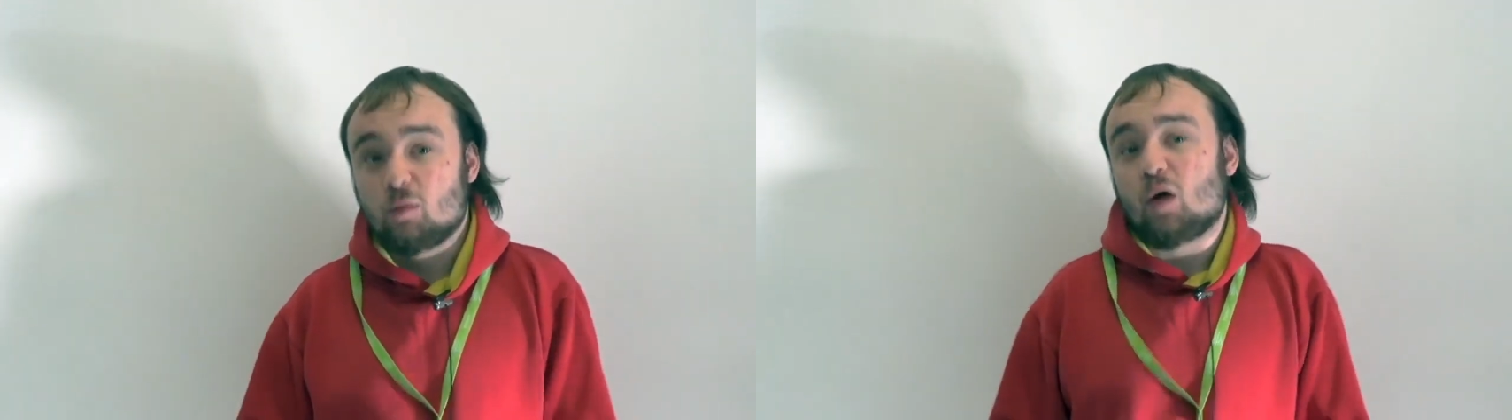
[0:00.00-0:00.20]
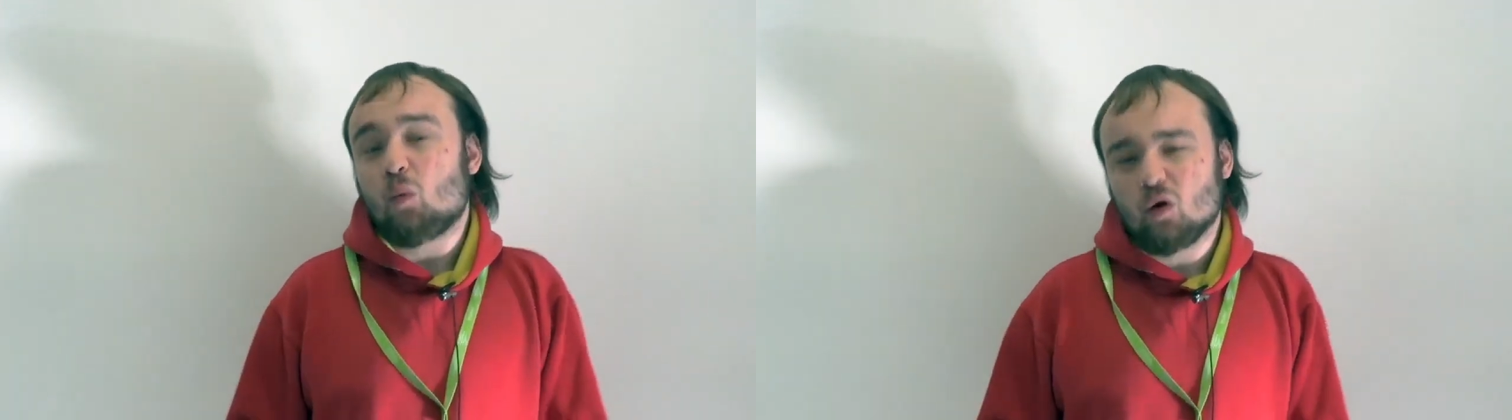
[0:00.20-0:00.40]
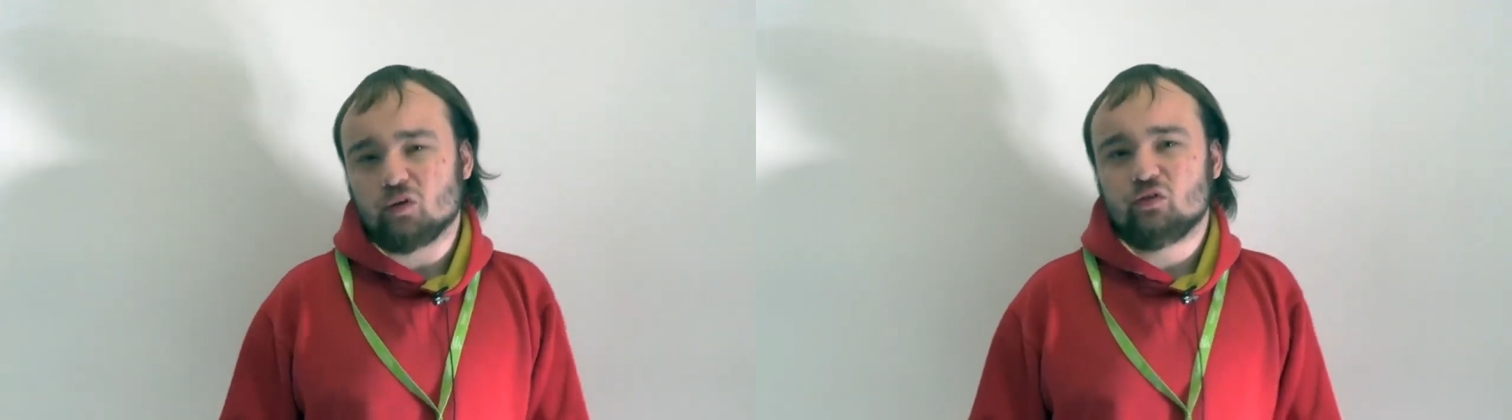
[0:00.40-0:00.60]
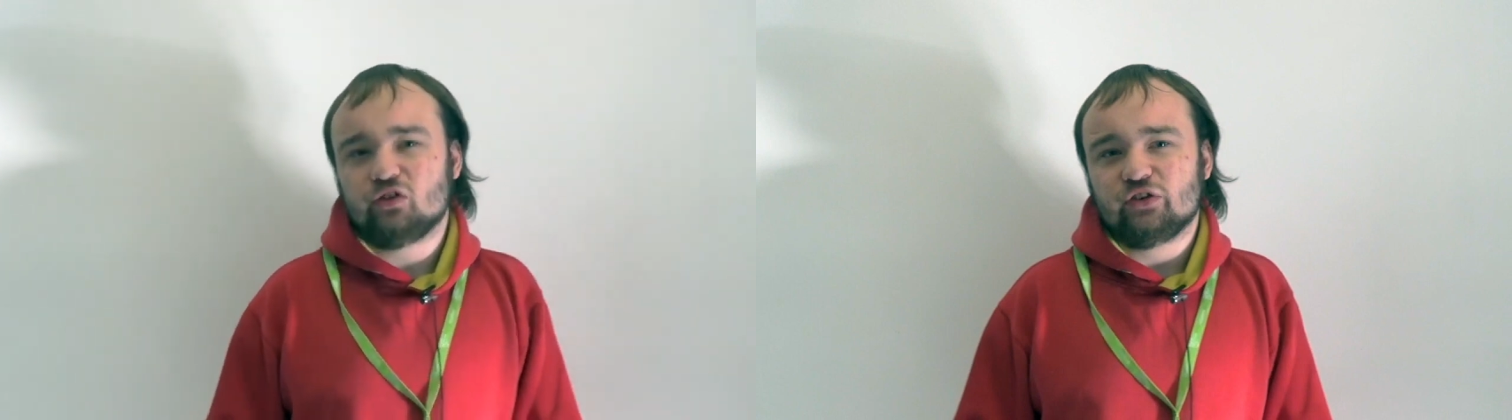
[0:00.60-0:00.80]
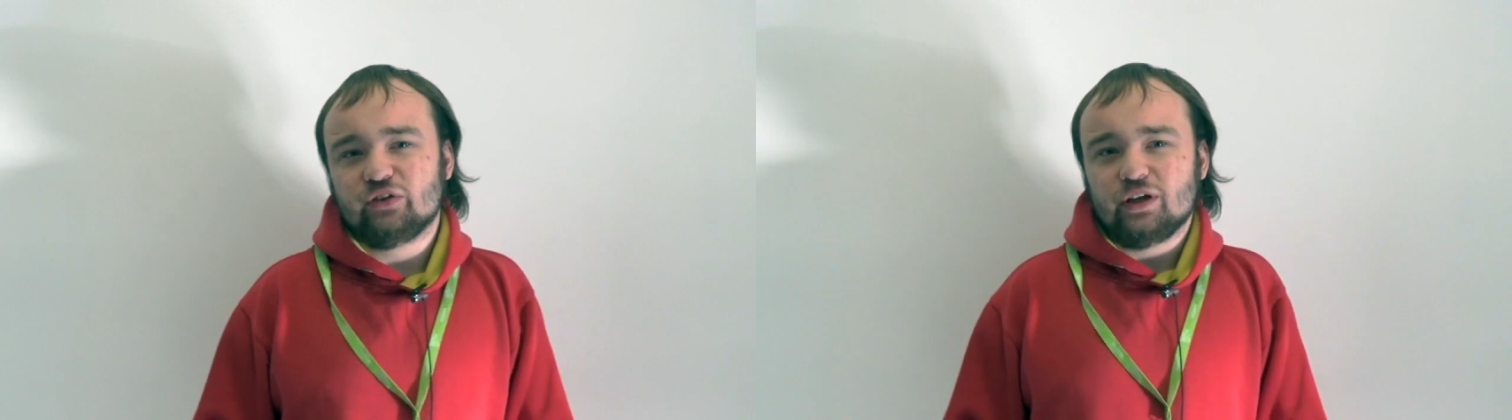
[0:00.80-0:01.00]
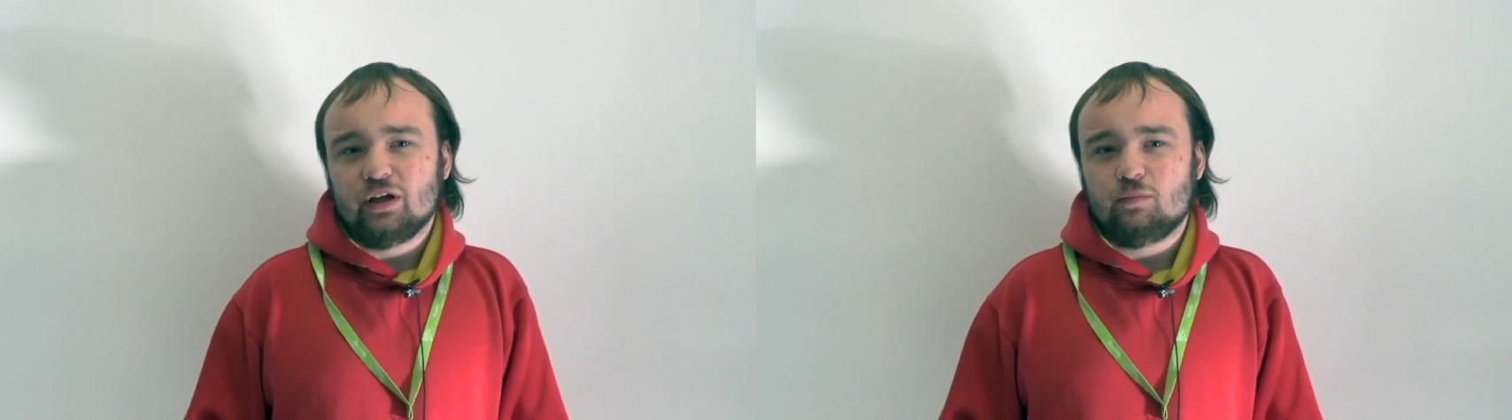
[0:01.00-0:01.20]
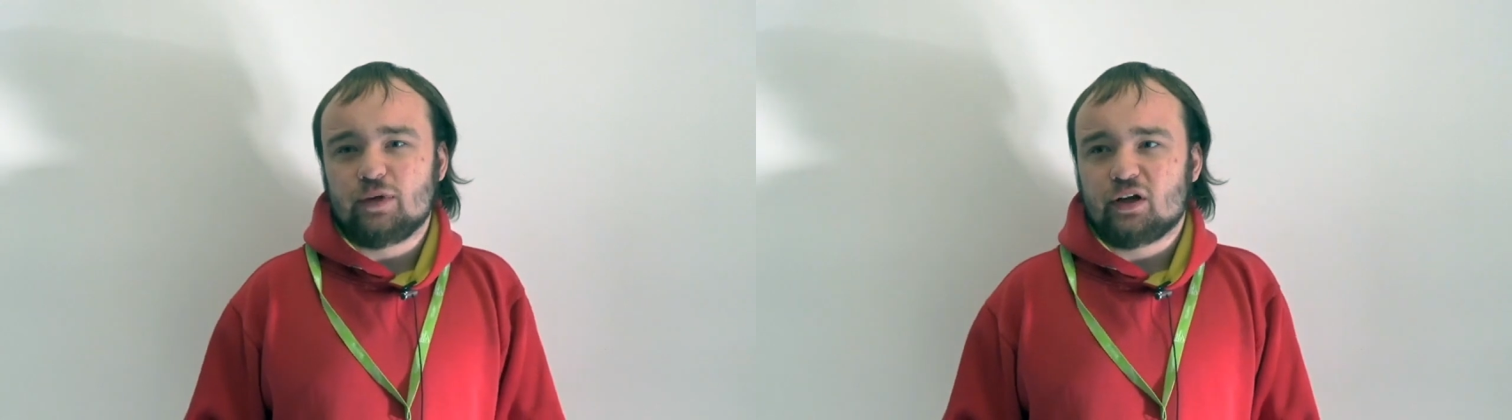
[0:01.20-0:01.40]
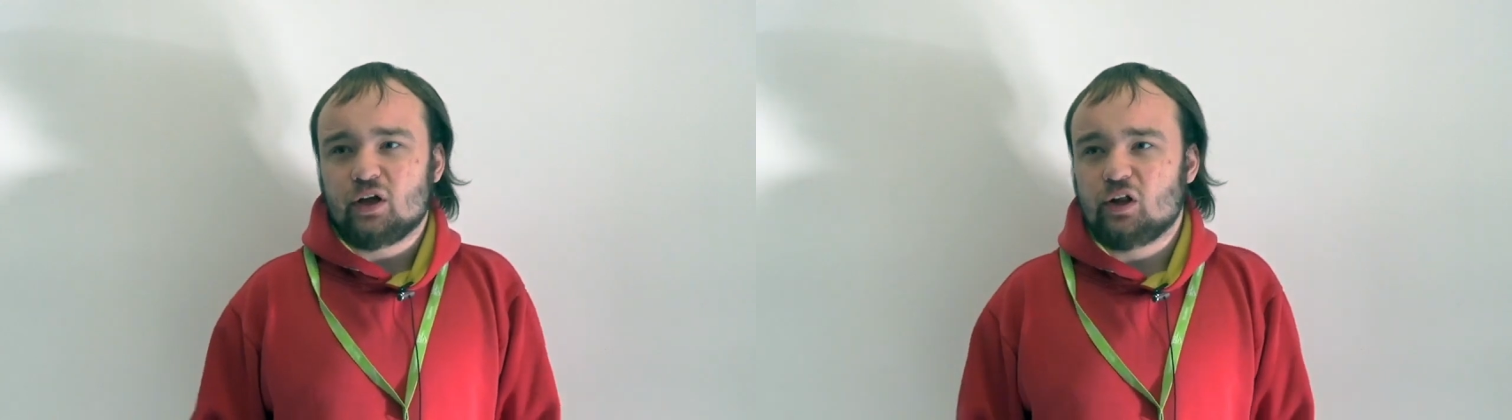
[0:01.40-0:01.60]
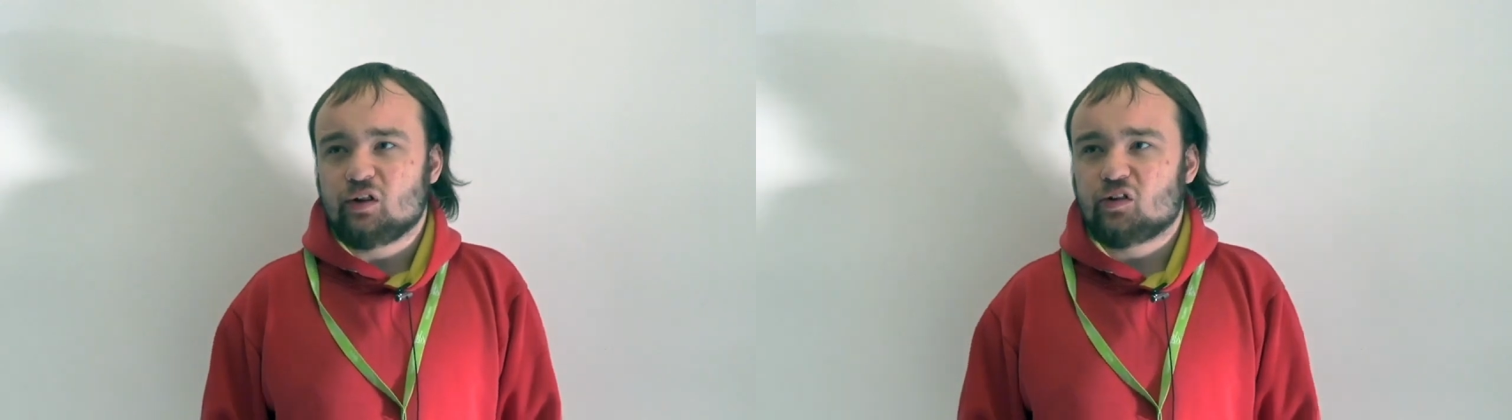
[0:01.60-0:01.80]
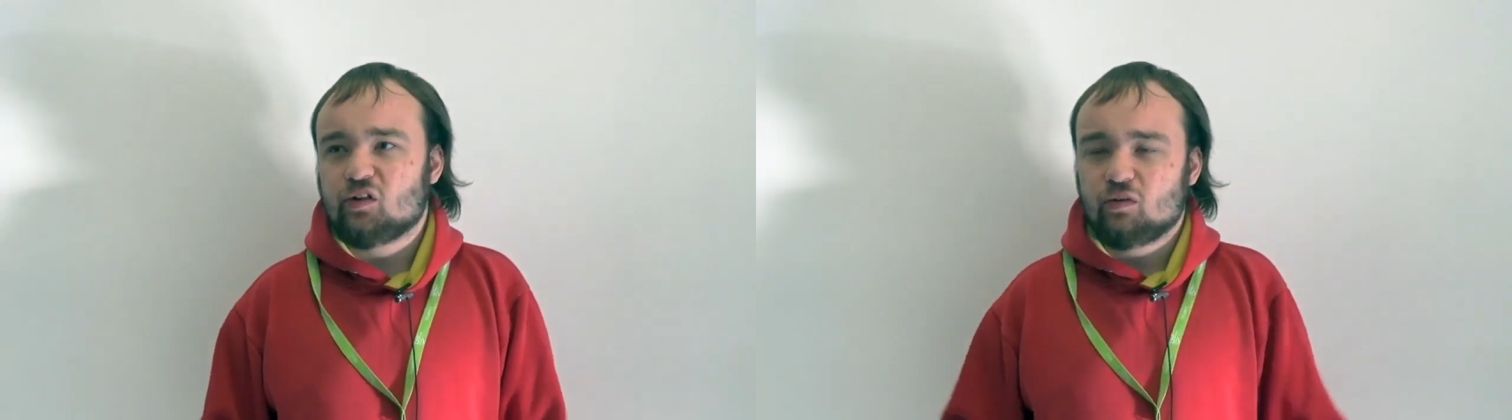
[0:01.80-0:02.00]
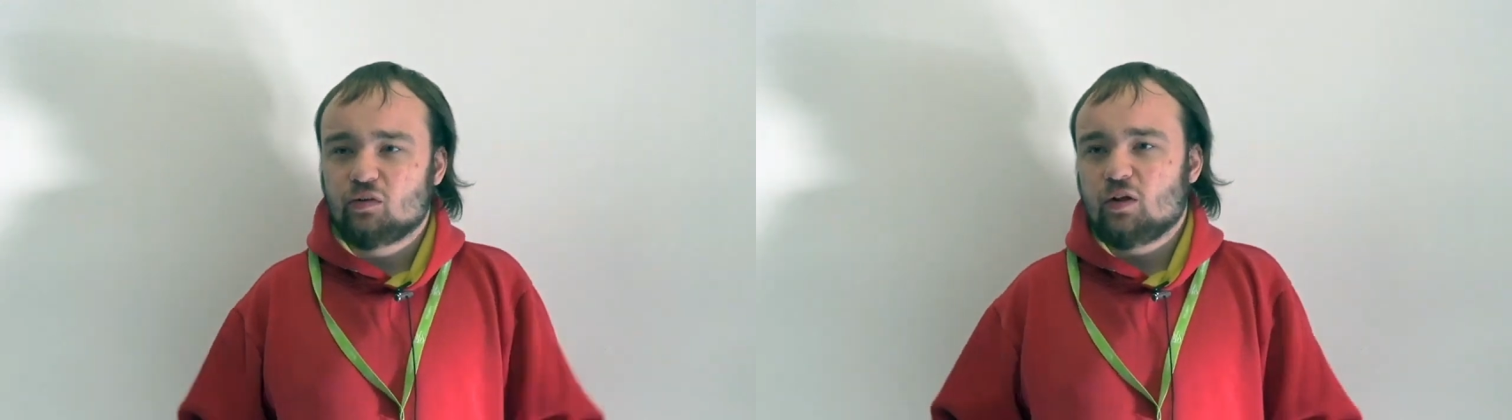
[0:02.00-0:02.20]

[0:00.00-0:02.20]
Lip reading: I want, because